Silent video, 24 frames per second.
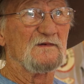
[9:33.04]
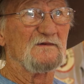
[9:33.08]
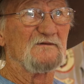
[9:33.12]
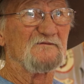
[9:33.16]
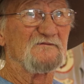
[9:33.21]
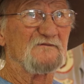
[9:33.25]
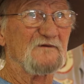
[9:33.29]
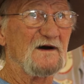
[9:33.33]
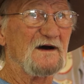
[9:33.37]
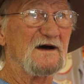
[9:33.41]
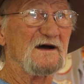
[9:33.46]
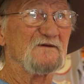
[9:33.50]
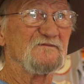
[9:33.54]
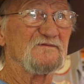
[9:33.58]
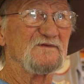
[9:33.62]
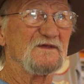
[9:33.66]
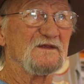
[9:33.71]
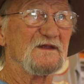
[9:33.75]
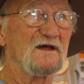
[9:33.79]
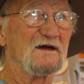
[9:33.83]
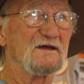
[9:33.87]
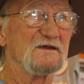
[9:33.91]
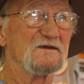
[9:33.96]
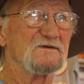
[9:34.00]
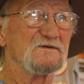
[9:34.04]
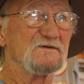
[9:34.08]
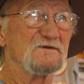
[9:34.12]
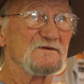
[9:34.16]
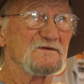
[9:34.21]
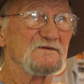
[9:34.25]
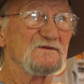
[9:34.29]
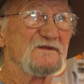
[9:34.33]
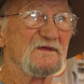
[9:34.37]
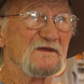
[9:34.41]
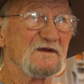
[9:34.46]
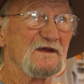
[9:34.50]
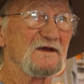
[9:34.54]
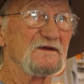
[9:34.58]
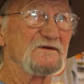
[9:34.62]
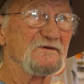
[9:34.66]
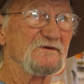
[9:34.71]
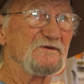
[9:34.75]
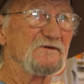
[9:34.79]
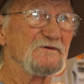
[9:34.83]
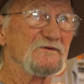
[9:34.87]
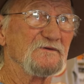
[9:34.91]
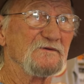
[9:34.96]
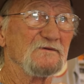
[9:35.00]
five that I that I
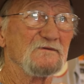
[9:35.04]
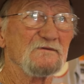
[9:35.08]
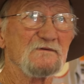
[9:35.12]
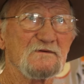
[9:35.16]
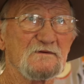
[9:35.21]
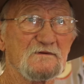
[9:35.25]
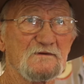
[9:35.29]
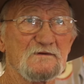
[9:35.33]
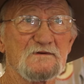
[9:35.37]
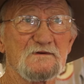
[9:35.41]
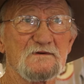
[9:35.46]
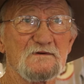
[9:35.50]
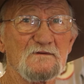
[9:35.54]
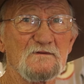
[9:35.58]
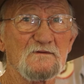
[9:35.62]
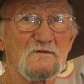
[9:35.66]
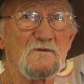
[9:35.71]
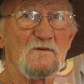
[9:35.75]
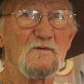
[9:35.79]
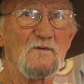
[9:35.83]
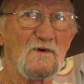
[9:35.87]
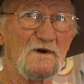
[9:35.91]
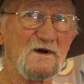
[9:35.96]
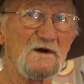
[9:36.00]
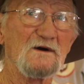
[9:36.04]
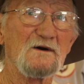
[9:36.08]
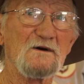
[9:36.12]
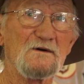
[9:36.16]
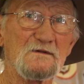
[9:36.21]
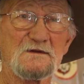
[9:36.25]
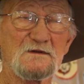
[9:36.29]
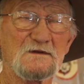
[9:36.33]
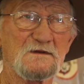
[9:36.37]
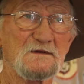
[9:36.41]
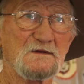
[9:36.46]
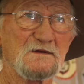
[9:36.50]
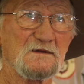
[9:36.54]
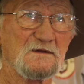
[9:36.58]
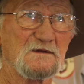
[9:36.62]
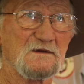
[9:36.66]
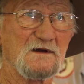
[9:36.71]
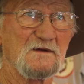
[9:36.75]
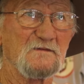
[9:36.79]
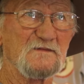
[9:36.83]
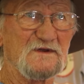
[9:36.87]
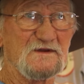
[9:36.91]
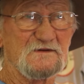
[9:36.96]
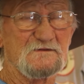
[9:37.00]
knew well.
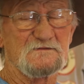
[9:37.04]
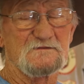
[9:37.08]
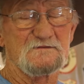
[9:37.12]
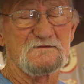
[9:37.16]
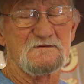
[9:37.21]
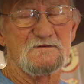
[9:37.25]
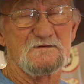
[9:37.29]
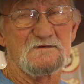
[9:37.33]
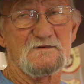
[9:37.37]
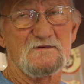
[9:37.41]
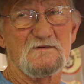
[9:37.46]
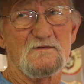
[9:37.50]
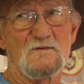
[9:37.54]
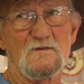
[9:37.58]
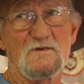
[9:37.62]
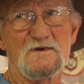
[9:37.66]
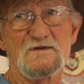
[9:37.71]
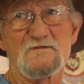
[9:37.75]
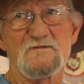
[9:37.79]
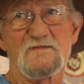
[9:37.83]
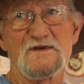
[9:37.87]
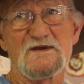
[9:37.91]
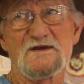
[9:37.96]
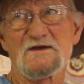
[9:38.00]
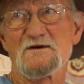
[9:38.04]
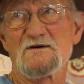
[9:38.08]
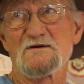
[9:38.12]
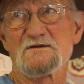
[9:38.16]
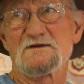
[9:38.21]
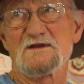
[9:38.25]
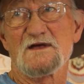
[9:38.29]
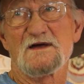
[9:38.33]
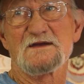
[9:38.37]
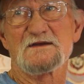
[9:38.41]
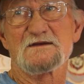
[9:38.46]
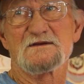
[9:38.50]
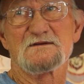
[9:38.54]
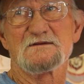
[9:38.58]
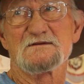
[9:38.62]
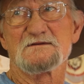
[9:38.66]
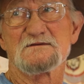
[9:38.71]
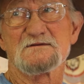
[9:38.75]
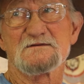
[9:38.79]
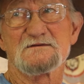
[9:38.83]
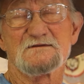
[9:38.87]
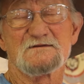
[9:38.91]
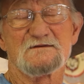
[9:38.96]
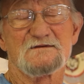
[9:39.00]
I mean, we'd be on like
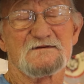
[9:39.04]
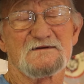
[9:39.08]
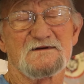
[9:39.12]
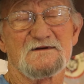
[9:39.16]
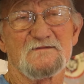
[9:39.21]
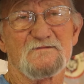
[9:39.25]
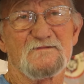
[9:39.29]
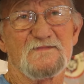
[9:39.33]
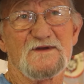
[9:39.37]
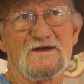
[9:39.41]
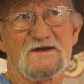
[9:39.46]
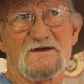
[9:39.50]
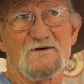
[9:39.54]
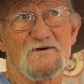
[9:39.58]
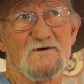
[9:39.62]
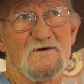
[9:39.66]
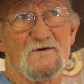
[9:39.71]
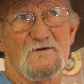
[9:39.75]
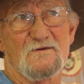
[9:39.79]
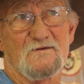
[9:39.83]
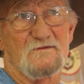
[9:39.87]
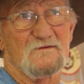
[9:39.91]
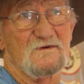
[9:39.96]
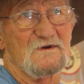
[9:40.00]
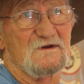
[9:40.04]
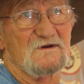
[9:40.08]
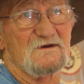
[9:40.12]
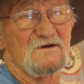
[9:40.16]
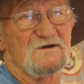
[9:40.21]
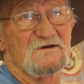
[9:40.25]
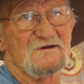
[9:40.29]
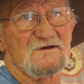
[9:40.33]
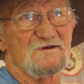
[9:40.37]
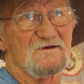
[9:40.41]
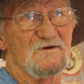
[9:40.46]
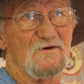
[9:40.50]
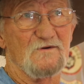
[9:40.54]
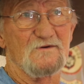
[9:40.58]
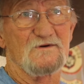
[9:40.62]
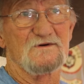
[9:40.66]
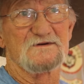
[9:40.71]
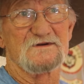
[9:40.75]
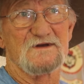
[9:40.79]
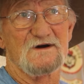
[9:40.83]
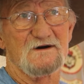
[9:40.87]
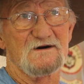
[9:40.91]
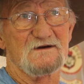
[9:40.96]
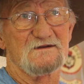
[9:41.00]
a big old
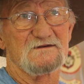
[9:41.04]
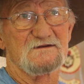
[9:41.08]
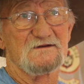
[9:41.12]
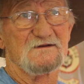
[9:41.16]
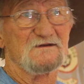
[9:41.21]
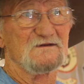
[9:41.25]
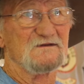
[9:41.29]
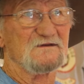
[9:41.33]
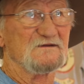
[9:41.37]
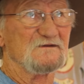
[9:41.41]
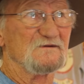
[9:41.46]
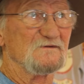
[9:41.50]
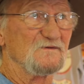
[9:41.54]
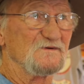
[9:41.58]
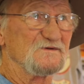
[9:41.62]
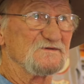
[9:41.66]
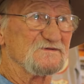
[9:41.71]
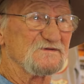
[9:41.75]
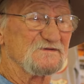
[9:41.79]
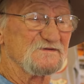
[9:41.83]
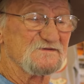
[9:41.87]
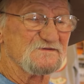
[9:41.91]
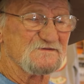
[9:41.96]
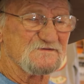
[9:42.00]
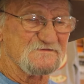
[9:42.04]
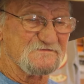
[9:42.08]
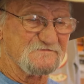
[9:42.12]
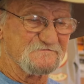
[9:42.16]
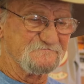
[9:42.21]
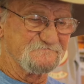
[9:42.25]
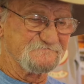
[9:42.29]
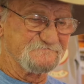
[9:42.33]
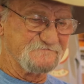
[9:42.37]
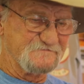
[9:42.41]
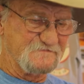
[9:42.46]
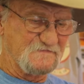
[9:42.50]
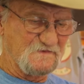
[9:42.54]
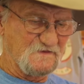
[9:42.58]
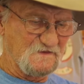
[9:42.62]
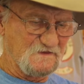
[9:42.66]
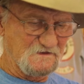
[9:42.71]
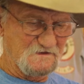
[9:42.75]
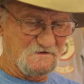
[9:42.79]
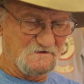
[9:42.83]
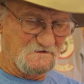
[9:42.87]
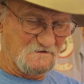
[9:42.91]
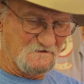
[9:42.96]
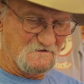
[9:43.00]
cordon, which is
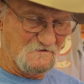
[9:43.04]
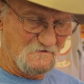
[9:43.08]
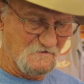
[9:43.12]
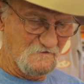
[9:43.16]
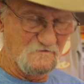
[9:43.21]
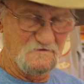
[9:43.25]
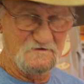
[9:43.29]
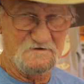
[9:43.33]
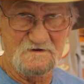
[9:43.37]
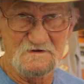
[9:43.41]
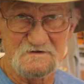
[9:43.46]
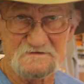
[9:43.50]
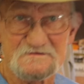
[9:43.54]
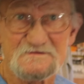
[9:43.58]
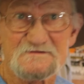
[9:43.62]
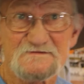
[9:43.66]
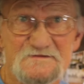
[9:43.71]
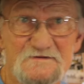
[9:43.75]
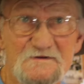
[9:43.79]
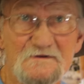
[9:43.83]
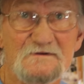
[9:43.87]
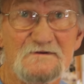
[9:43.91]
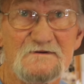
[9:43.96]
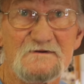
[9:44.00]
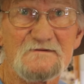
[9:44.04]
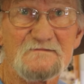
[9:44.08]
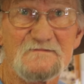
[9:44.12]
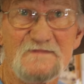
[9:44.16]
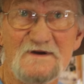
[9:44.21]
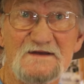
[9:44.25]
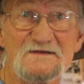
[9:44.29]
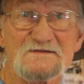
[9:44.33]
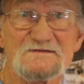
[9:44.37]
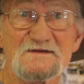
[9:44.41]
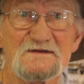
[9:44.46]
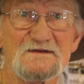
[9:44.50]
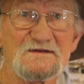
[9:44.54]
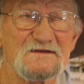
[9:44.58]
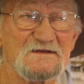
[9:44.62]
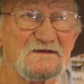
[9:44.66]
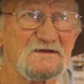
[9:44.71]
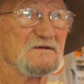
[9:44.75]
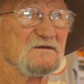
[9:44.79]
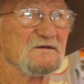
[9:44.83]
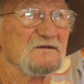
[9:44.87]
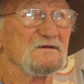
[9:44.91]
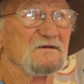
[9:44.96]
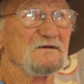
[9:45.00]
cordon circle basically.
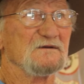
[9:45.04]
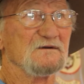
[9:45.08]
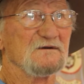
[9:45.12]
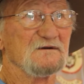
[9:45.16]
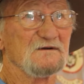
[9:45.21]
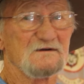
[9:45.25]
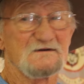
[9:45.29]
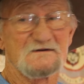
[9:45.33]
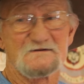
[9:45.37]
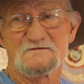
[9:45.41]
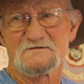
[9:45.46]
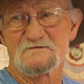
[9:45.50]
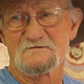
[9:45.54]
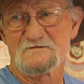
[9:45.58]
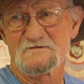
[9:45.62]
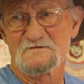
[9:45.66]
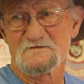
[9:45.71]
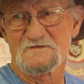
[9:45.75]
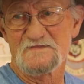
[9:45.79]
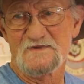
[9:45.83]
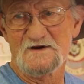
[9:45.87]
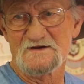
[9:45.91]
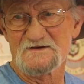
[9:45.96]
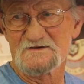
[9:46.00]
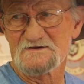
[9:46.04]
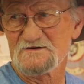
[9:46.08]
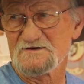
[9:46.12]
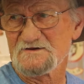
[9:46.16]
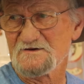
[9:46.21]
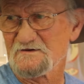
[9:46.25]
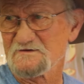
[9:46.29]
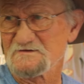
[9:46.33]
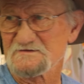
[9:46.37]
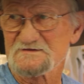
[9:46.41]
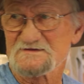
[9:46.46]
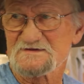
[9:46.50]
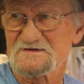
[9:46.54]
Uh, but you don't